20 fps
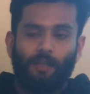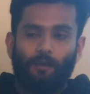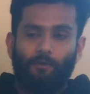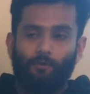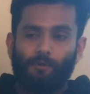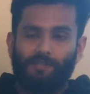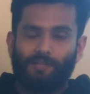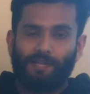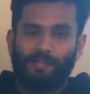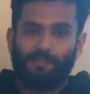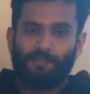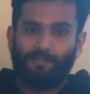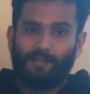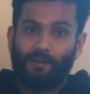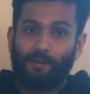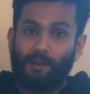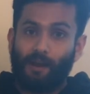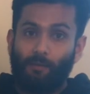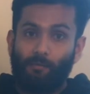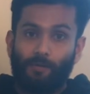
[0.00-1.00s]
we changed the
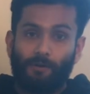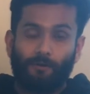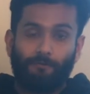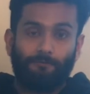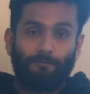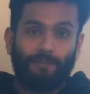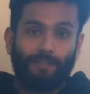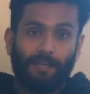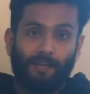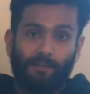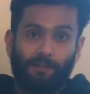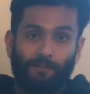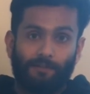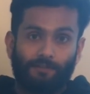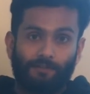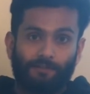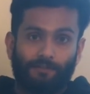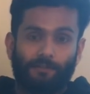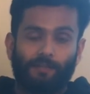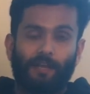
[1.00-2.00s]
number of
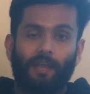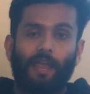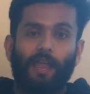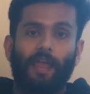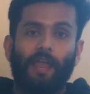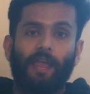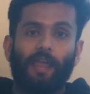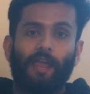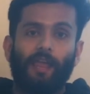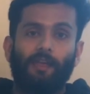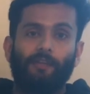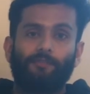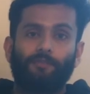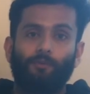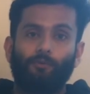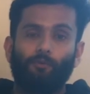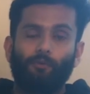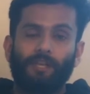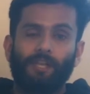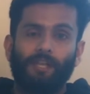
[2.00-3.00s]
layers, and
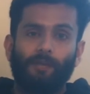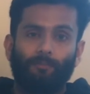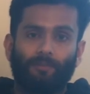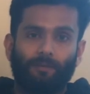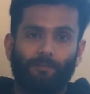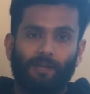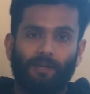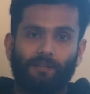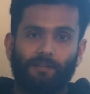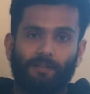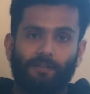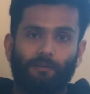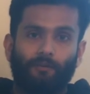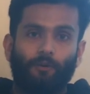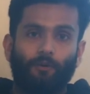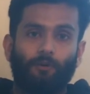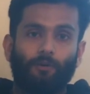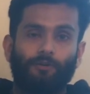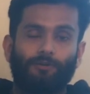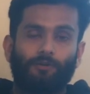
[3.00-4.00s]
we implemented
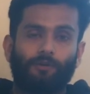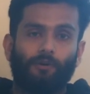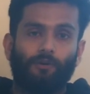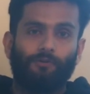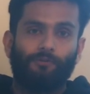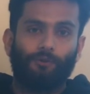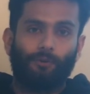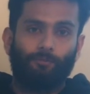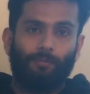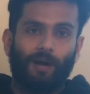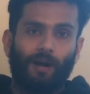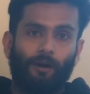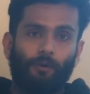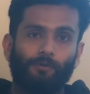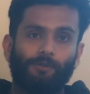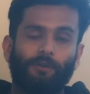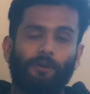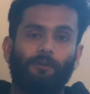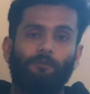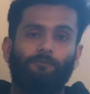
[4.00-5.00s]
also a
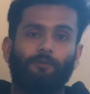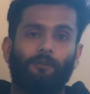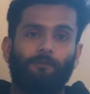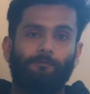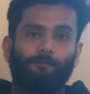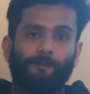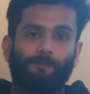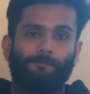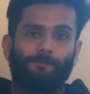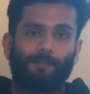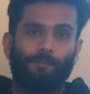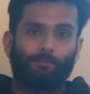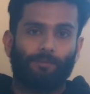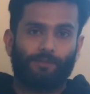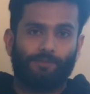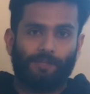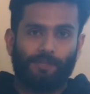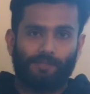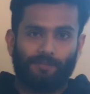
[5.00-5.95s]
dropout of 50%.